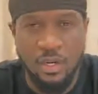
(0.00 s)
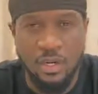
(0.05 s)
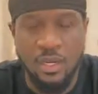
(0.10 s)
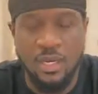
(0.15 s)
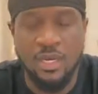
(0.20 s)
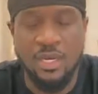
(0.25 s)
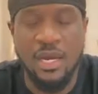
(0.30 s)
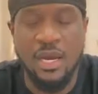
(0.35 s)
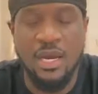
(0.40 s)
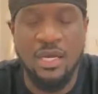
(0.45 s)

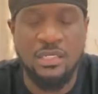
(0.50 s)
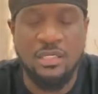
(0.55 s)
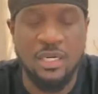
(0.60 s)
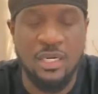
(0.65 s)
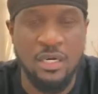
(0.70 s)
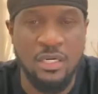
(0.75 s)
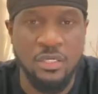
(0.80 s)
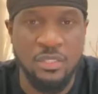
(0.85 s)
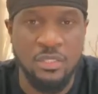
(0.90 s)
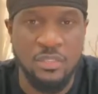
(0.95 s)
Hey guys,
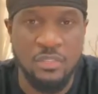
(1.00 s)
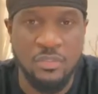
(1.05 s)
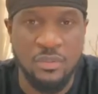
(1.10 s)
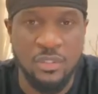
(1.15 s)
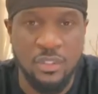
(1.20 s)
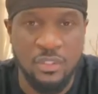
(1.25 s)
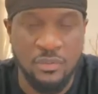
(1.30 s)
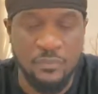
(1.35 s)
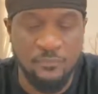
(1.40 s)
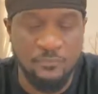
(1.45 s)
how y'all
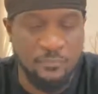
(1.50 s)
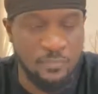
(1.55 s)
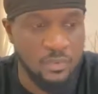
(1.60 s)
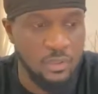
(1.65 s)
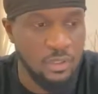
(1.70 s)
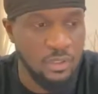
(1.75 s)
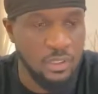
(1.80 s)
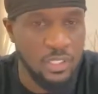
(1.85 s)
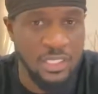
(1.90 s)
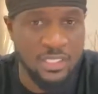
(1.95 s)
doing?
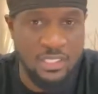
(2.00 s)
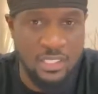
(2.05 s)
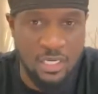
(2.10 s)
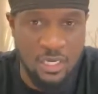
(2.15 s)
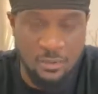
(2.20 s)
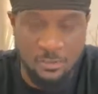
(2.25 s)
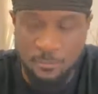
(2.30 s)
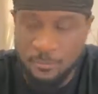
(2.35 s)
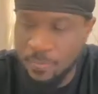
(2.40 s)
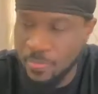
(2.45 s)
Listen
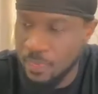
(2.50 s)
up.